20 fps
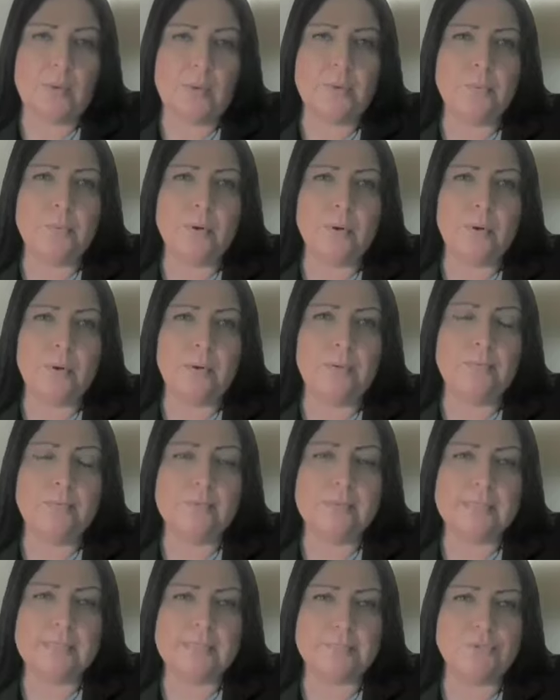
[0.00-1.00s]
We were
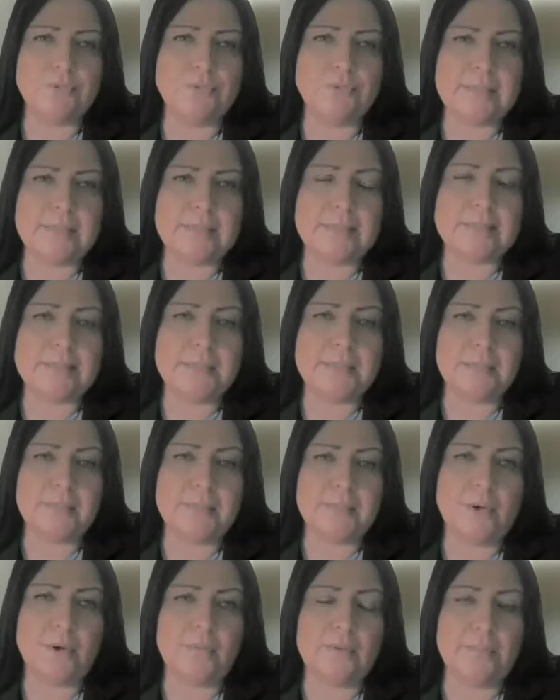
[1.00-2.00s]
subjected to
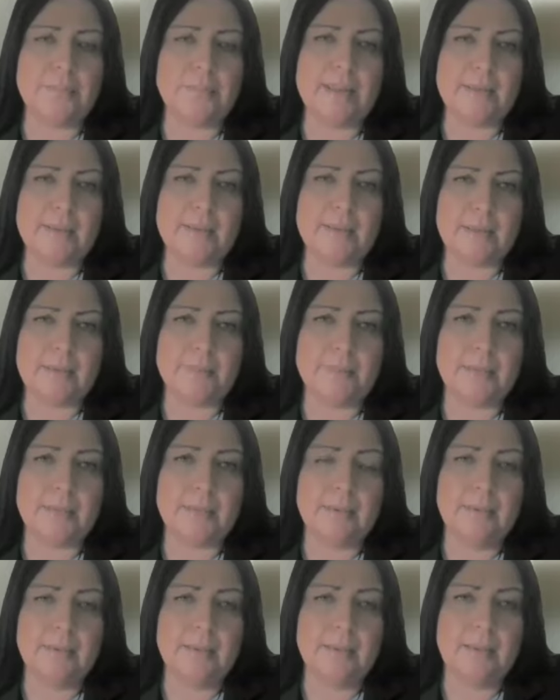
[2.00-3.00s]
the COVID
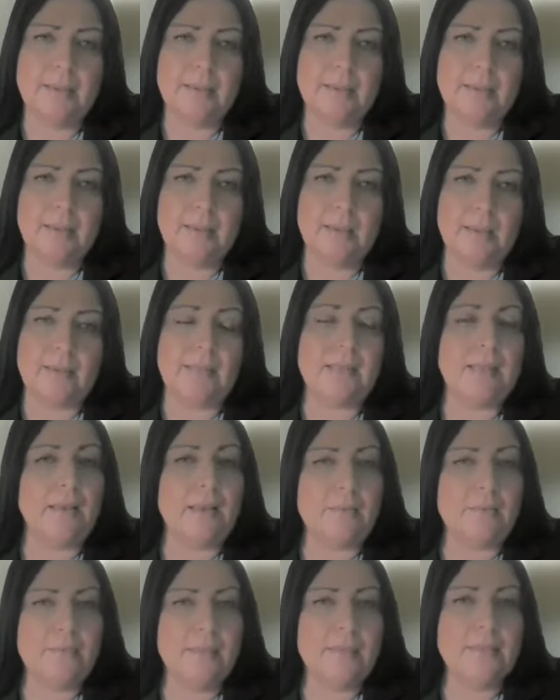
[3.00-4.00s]
pandemic. And
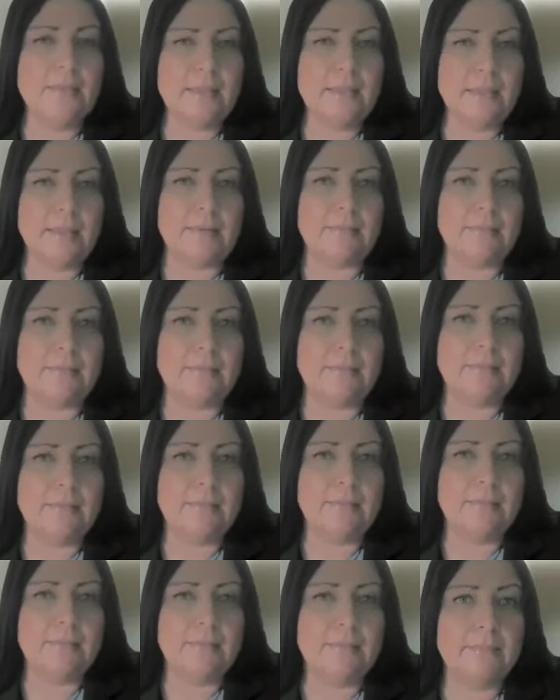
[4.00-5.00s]
even then,
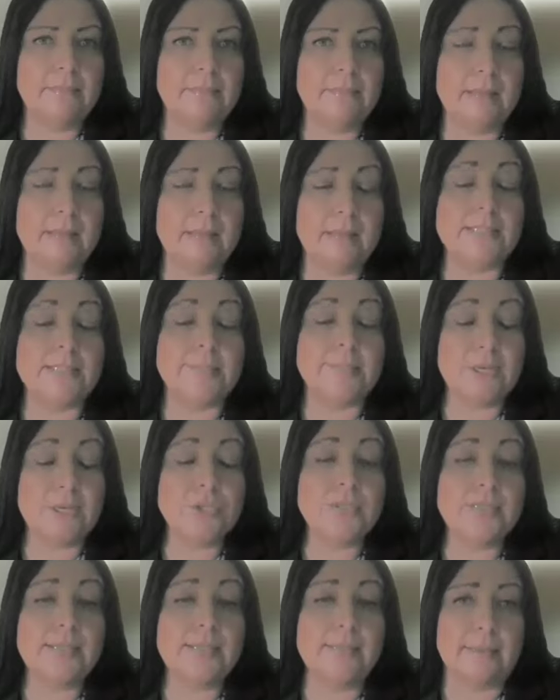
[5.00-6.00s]
and
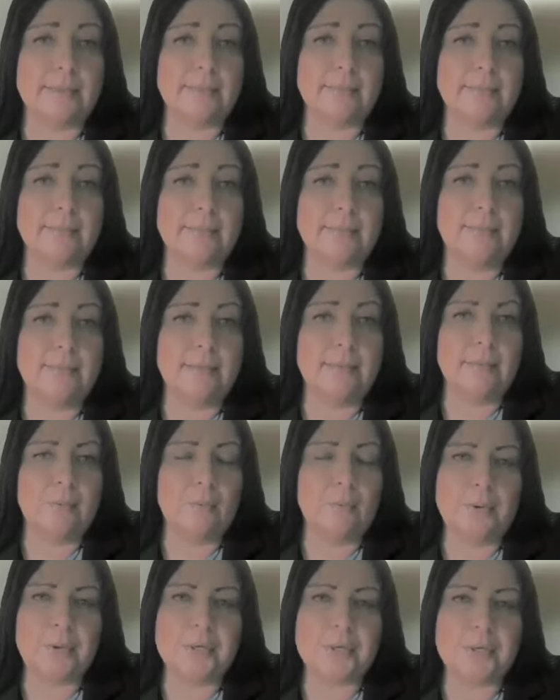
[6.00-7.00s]
especially then,
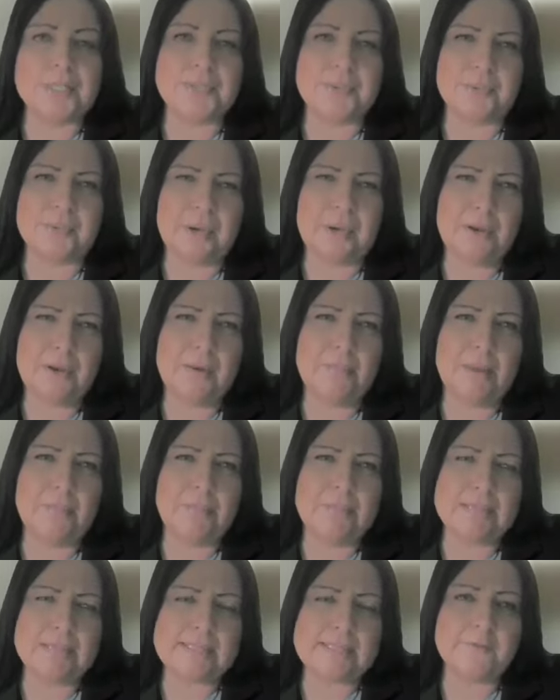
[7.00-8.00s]
we were surrounded by
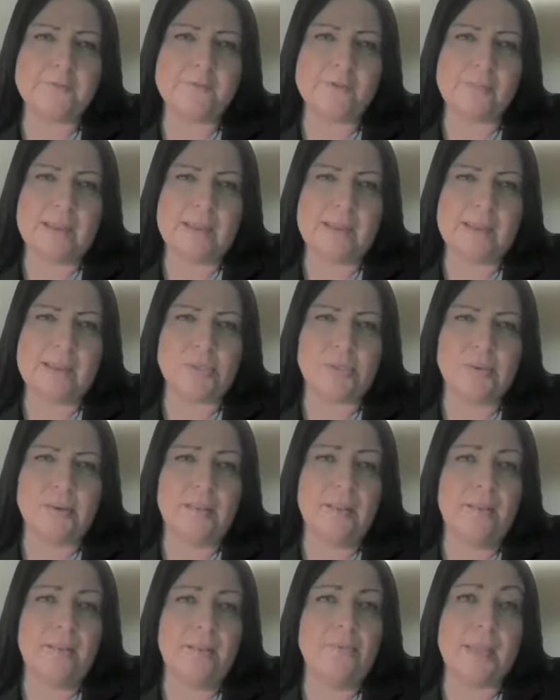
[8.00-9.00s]
misinformation
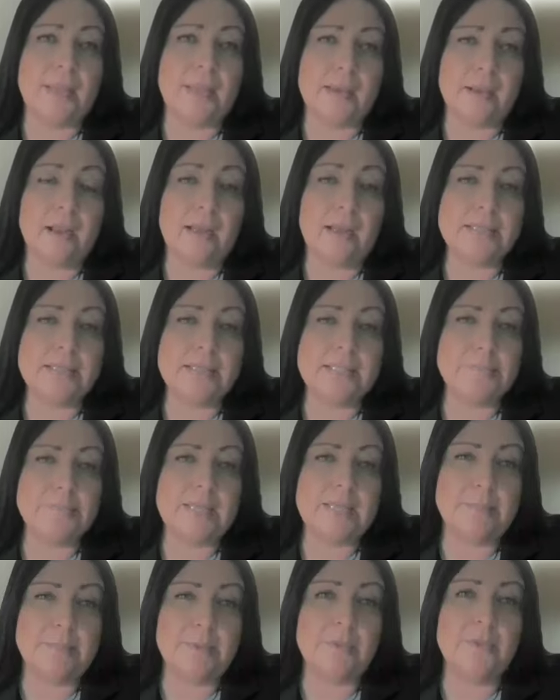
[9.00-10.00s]
that cost
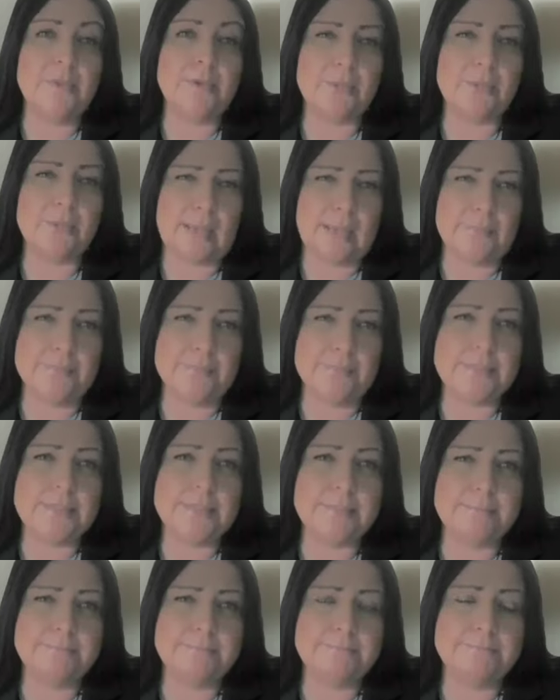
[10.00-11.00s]
people their
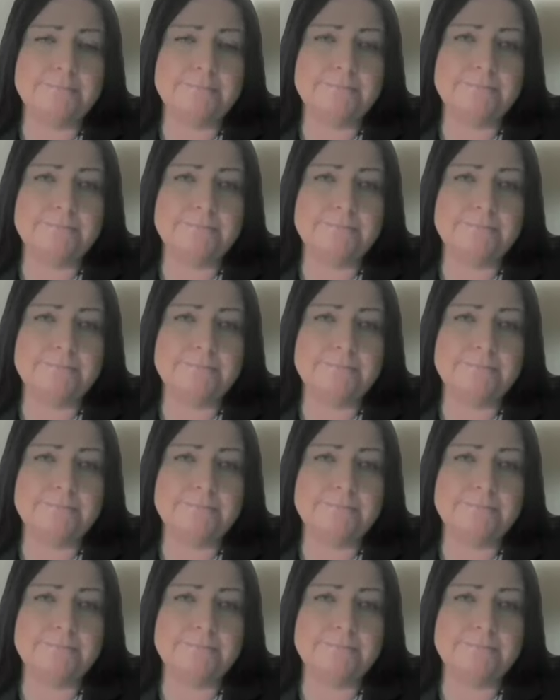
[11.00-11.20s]
lives.